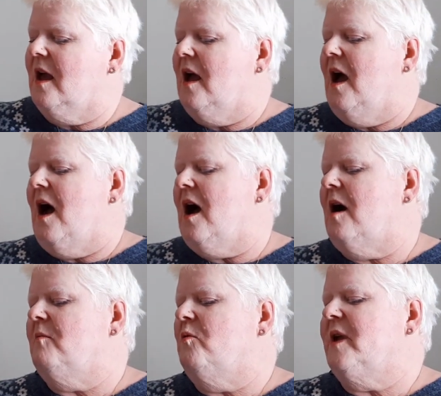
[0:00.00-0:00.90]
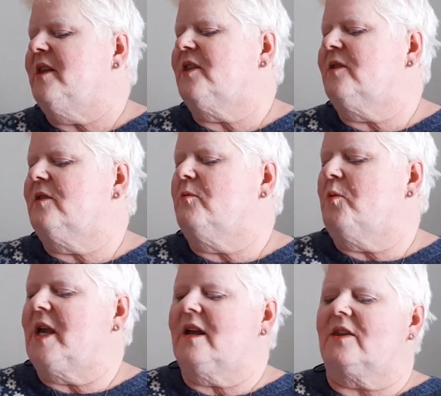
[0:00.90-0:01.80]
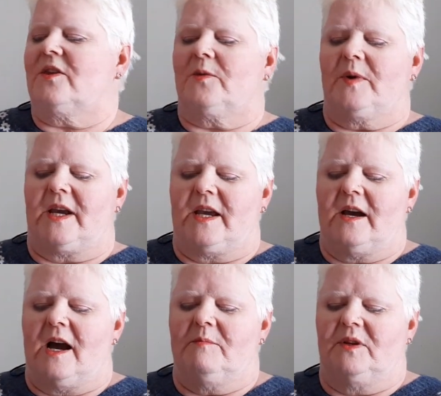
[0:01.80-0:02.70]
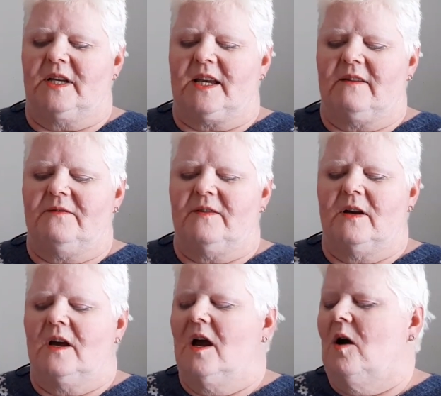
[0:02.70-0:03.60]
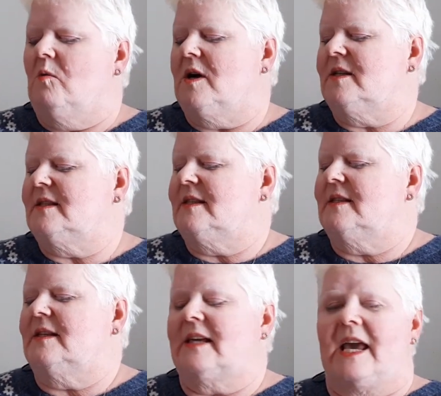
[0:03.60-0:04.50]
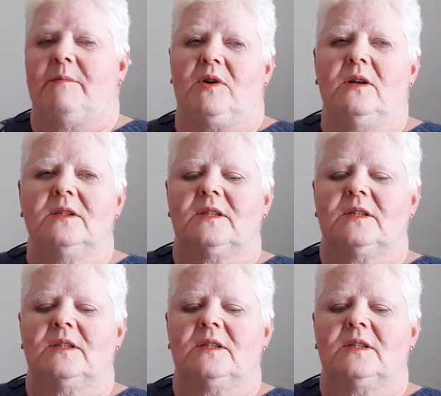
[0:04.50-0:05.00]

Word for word: Um, week, week three, I believe, was cables,